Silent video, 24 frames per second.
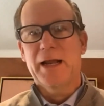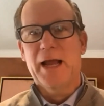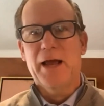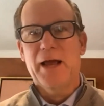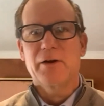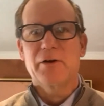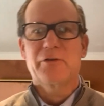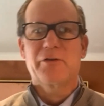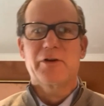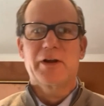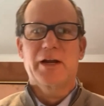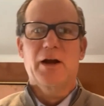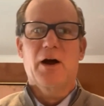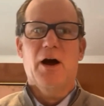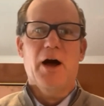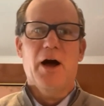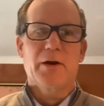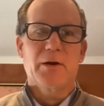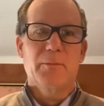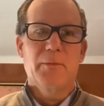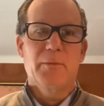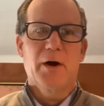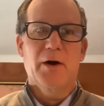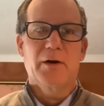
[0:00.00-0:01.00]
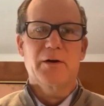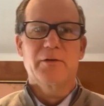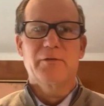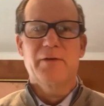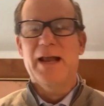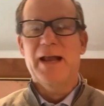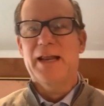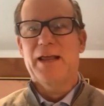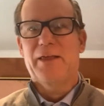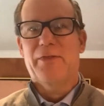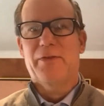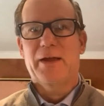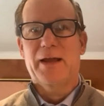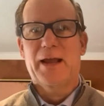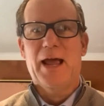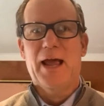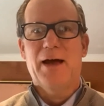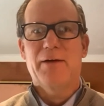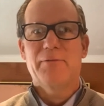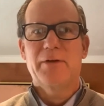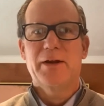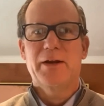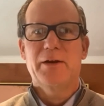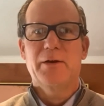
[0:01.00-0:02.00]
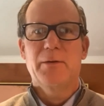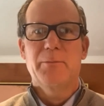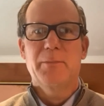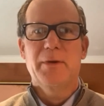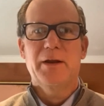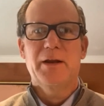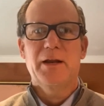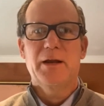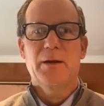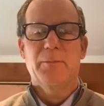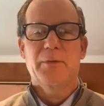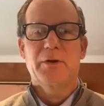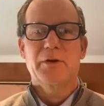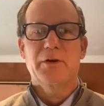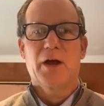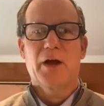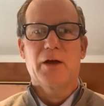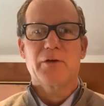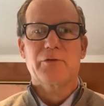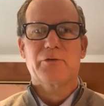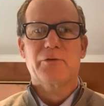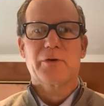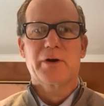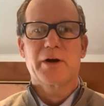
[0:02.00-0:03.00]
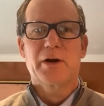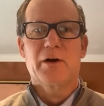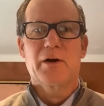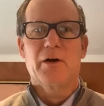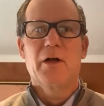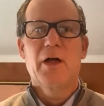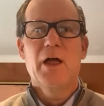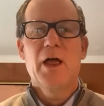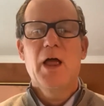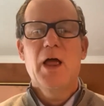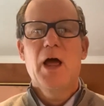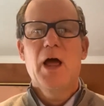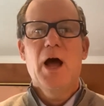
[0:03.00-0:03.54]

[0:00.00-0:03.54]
energy, automotive, anything heavy to medium industrial.